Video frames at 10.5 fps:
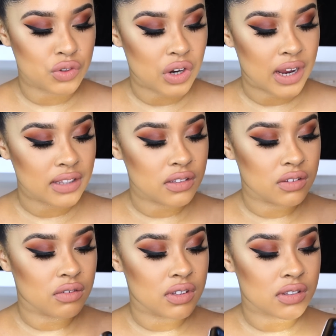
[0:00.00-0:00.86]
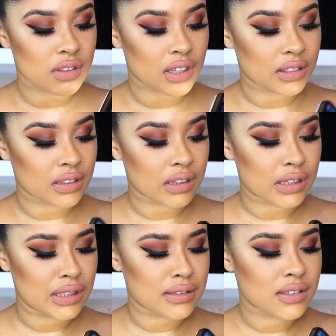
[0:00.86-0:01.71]
trying to do this in like the
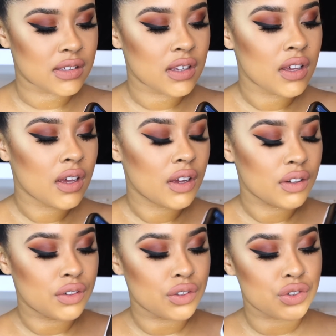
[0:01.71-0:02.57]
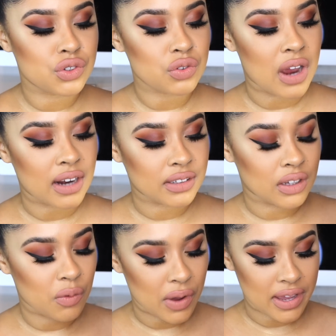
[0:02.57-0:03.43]
least
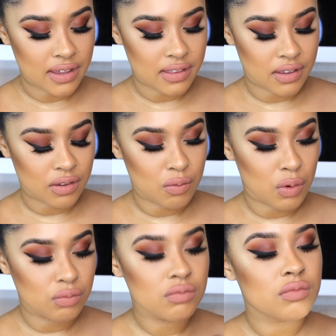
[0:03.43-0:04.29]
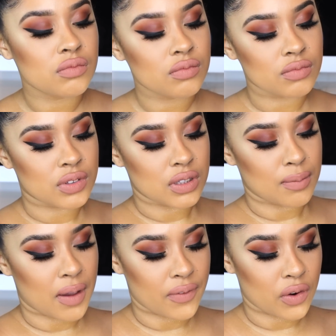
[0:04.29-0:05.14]
distracting way that you won't see
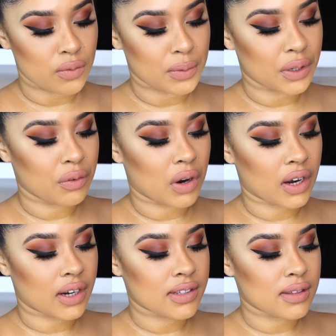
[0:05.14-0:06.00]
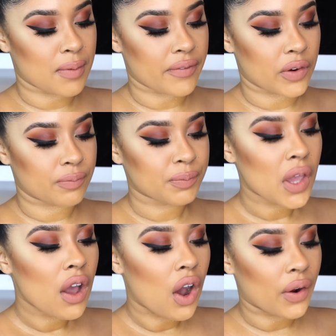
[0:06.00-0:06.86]
my phone, but you are going to see my phone.
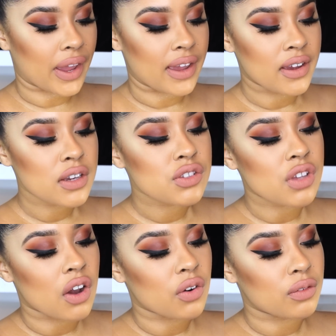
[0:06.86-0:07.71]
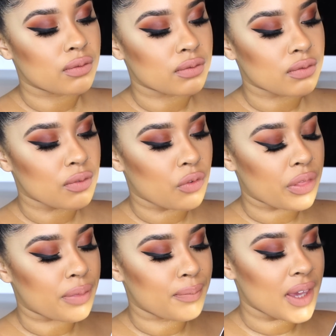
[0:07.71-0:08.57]
Okay, so
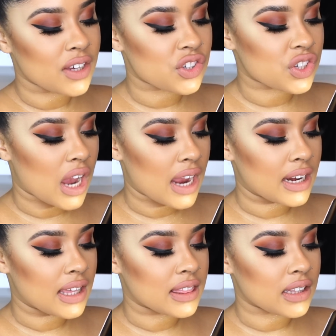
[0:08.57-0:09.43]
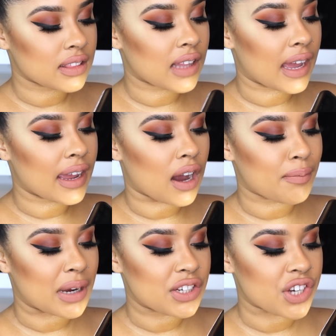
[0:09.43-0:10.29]
with me shining the light on
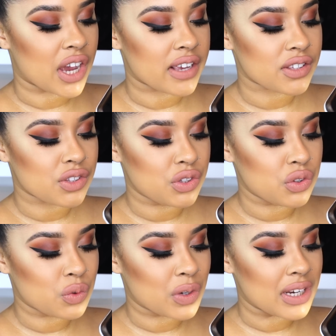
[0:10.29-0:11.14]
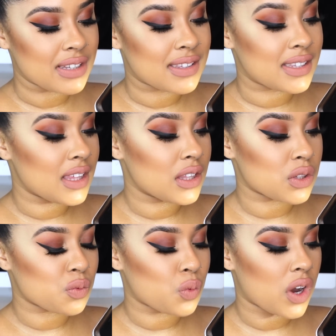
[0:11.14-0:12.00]
my chest, you could see
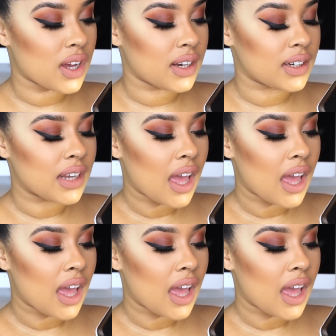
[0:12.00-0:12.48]
this one.